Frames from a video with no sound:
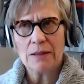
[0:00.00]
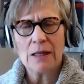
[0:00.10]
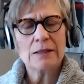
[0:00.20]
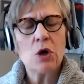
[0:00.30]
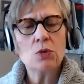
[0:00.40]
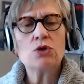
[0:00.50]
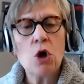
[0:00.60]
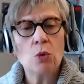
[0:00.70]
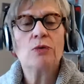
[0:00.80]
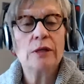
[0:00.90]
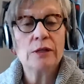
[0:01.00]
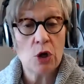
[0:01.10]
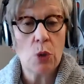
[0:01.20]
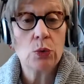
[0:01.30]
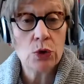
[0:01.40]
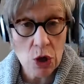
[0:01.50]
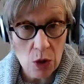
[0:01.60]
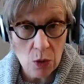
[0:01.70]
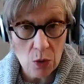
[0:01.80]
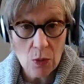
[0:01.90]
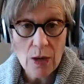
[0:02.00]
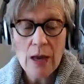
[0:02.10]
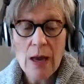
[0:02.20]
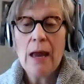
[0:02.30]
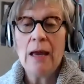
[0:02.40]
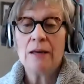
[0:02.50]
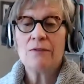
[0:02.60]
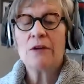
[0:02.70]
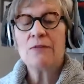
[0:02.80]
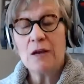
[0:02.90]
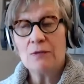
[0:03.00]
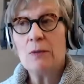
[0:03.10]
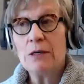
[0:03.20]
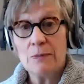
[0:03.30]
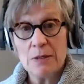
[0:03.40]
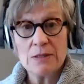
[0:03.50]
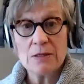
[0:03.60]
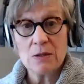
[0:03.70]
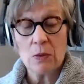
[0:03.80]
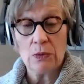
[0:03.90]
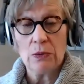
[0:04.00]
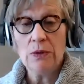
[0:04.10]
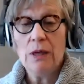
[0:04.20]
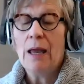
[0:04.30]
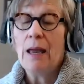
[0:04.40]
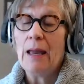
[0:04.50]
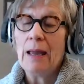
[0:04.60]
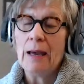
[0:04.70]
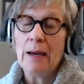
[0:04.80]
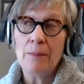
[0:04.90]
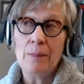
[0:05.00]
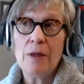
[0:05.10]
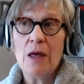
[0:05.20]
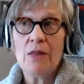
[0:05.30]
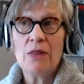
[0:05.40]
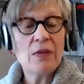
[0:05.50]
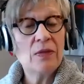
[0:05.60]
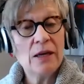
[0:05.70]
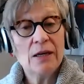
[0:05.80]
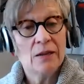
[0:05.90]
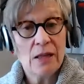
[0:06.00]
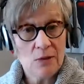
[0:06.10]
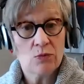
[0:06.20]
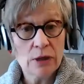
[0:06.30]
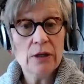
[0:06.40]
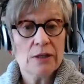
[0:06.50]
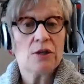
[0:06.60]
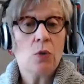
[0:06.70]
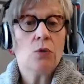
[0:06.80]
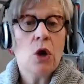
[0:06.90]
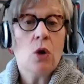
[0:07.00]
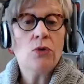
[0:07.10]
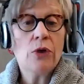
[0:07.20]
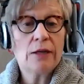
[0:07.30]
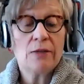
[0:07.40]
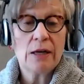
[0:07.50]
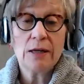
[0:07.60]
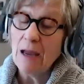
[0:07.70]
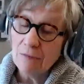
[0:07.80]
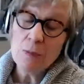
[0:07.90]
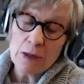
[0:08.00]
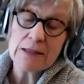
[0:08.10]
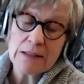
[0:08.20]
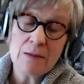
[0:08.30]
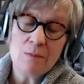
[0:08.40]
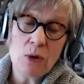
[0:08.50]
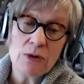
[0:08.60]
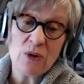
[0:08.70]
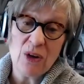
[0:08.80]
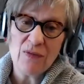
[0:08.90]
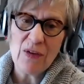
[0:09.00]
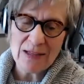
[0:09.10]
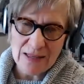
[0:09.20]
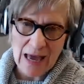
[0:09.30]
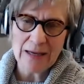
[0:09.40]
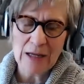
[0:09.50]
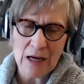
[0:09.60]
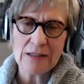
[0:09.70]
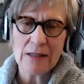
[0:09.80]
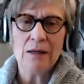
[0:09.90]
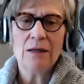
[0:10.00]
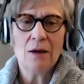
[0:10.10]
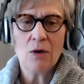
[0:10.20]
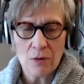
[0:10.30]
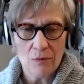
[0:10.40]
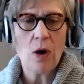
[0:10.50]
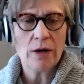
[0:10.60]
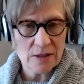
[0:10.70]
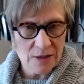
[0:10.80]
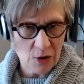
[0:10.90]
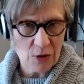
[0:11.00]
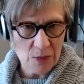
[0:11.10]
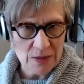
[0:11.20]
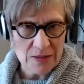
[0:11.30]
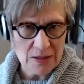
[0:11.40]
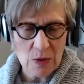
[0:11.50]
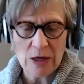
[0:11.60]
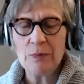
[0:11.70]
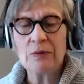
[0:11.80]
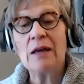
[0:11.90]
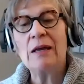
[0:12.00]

they don't know what they don't know. And if they've never been a business owner, then they really don't know. Everybody at some point in their life has had an idea or have wanted to start a business, right? But